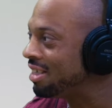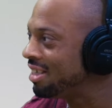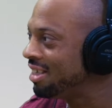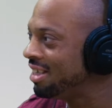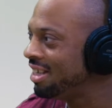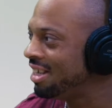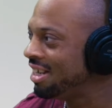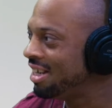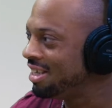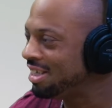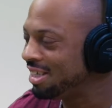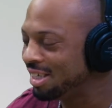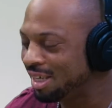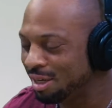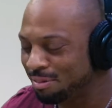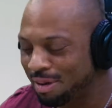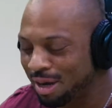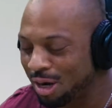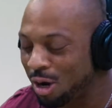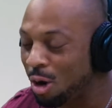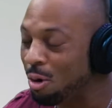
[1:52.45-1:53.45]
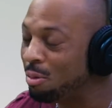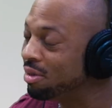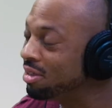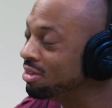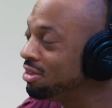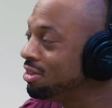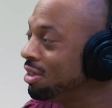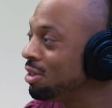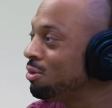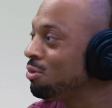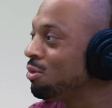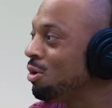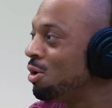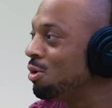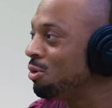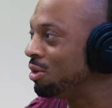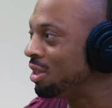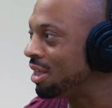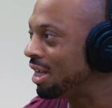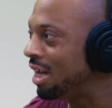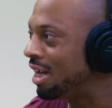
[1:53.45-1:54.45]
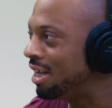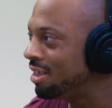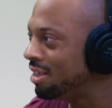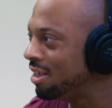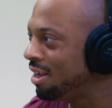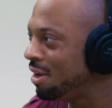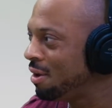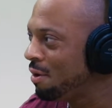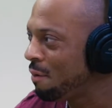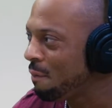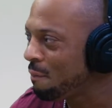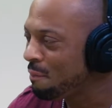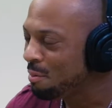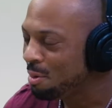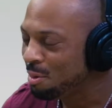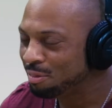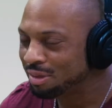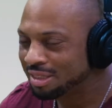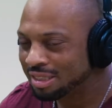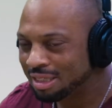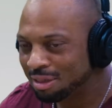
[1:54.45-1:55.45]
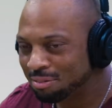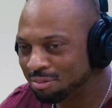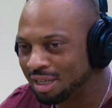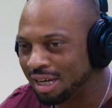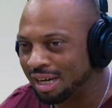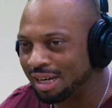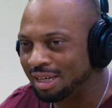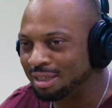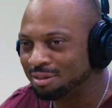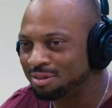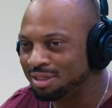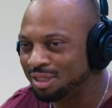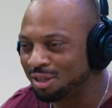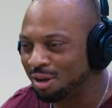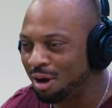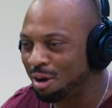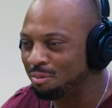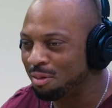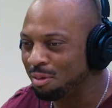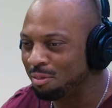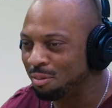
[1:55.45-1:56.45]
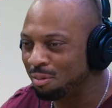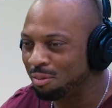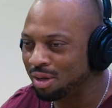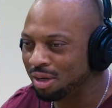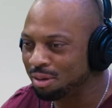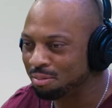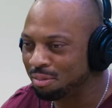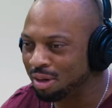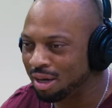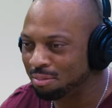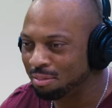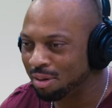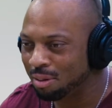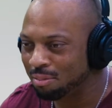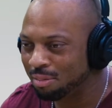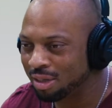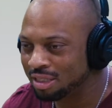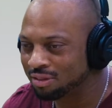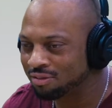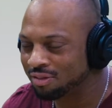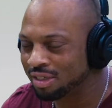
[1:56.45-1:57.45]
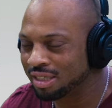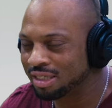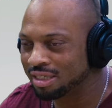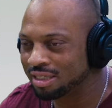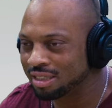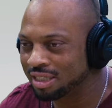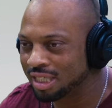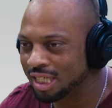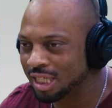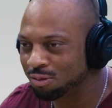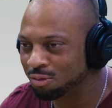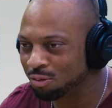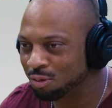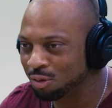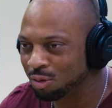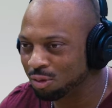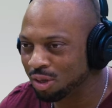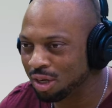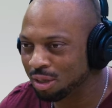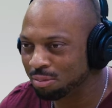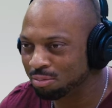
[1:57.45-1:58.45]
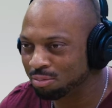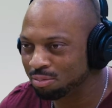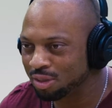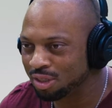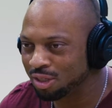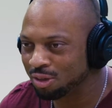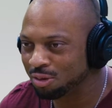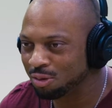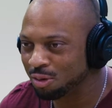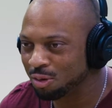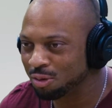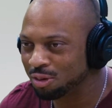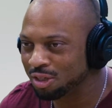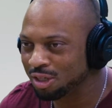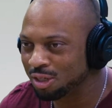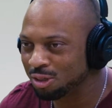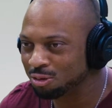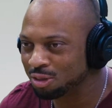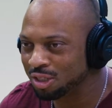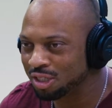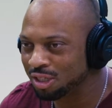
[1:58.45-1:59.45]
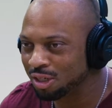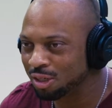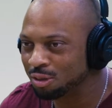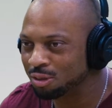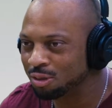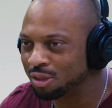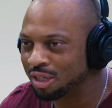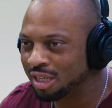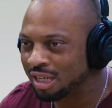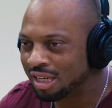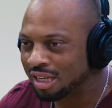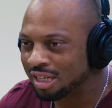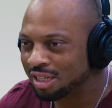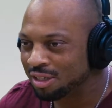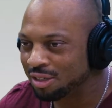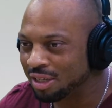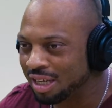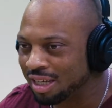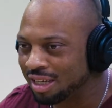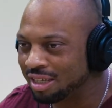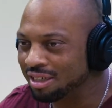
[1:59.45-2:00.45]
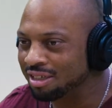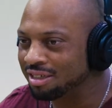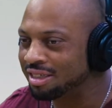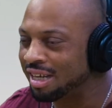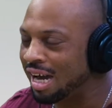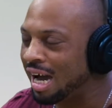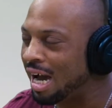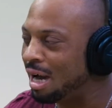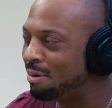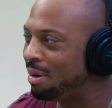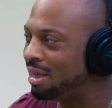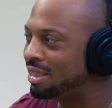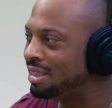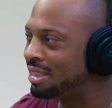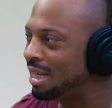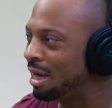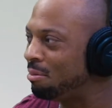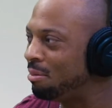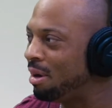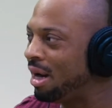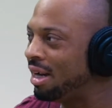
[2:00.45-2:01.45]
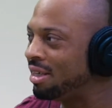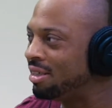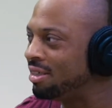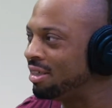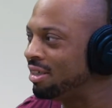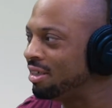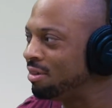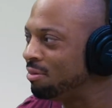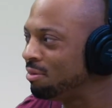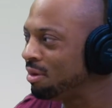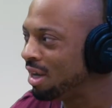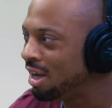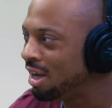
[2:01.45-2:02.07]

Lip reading: Yeah. You get back home. There's nothing wrong with that. But sometimes, I remember me and my best friend, the Chief, when we were up, going to UCO, that little time I stopped by there.